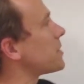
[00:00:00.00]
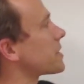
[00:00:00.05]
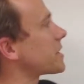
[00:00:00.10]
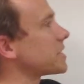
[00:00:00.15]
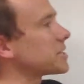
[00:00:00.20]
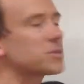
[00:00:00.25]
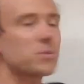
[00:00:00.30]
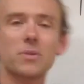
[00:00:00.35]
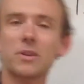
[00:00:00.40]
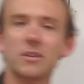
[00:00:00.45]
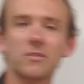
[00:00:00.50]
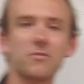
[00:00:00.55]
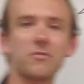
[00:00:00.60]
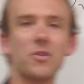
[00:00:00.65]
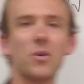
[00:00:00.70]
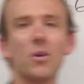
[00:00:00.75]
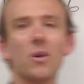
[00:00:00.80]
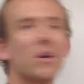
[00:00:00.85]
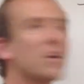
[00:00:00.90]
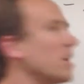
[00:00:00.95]
look at
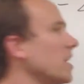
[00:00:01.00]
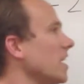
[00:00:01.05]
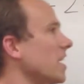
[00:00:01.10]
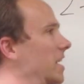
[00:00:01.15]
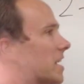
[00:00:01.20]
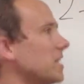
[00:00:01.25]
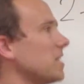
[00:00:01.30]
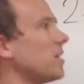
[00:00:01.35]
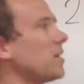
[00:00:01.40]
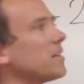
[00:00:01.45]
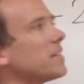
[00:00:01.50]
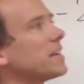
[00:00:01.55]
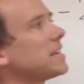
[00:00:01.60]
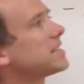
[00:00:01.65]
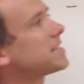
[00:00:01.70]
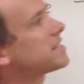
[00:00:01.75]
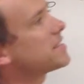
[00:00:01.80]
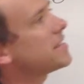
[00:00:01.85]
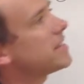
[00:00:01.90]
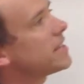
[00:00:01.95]
24 and all they
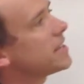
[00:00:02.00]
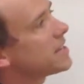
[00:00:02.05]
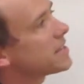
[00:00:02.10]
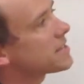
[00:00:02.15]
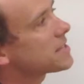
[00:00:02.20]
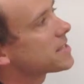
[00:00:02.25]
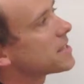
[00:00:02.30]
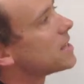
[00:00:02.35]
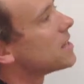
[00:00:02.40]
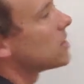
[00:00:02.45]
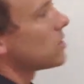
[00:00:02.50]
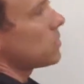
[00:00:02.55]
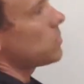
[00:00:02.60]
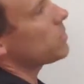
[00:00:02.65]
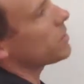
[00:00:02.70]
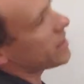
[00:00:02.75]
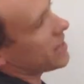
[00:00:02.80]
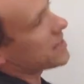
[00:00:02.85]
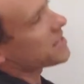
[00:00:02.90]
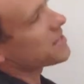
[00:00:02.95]
see is,
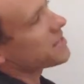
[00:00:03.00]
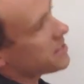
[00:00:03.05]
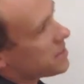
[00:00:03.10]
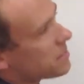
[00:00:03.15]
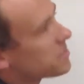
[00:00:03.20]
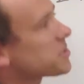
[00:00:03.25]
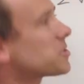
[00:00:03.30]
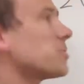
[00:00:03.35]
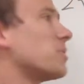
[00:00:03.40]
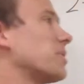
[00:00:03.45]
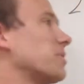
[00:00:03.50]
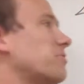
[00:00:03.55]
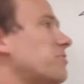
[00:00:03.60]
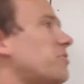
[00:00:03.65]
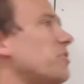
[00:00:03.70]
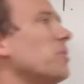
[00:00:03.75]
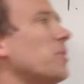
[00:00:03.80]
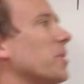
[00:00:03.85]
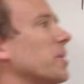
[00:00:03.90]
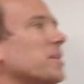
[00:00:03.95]
well, that's the number
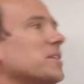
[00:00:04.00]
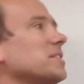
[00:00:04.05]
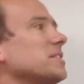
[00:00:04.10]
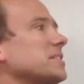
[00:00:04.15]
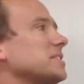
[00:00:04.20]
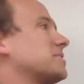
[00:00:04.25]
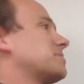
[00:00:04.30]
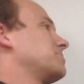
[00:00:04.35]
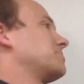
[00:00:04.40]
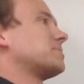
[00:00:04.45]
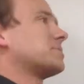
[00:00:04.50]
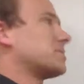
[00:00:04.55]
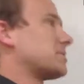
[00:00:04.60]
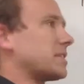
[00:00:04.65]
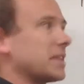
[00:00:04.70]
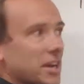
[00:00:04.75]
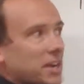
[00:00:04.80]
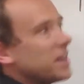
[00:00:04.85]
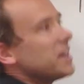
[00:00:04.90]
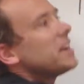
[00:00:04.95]
24.
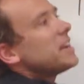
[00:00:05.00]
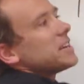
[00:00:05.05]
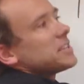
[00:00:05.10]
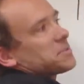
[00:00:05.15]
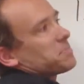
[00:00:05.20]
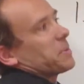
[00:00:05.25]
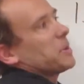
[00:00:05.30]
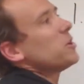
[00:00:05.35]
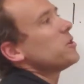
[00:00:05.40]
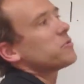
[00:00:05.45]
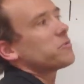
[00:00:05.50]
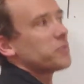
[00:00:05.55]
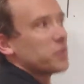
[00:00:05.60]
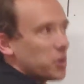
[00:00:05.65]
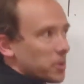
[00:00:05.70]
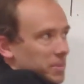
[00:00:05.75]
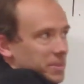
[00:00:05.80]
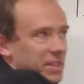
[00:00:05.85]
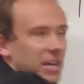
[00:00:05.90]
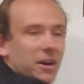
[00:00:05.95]
There it is.
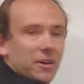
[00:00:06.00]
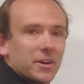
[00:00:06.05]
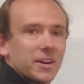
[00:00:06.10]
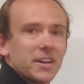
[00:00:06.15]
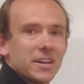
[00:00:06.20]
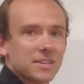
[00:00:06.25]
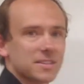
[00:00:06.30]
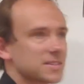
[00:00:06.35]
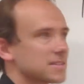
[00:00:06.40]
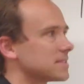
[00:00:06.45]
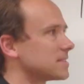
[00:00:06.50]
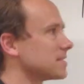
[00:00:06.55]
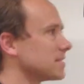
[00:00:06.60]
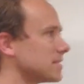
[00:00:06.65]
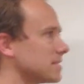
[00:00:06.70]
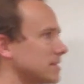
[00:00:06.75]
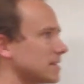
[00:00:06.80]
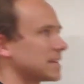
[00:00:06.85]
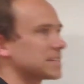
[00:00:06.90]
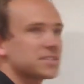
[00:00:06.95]
Beautiful, but there it is.
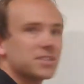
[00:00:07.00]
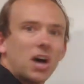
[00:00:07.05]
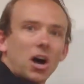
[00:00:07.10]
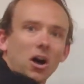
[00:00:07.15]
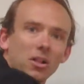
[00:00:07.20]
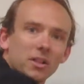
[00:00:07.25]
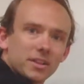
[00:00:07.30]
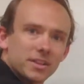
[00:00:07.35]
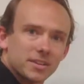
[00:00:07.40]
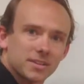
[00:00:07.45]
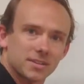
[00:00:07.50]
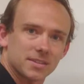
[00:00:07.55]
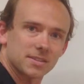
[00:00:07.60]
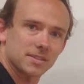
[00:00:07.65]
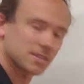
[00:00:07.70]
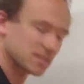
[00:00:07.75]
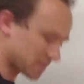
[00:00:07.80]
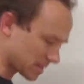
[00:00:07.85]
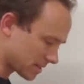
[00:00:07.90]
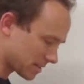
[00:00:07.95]
That's all it
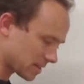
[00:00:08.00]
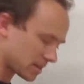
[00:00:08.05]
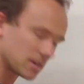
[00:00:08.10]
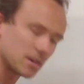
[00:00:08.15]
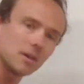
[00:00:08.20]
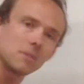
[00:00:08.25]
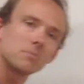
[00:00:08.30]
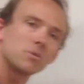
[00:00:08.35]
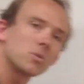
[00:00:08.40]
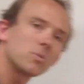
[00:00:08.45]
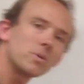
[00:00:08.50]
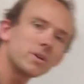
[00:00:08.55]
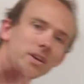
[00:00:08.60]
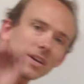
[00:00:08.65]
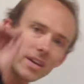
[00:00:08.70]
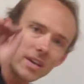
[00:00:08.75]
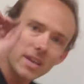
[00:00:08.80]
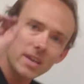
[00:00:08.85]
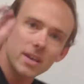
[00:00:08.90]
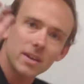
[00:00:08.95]
is. But
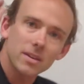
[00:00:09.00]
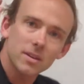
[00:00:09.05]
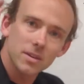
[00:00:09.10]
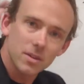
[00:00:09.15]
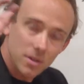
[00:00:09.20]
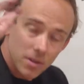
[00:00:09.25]
we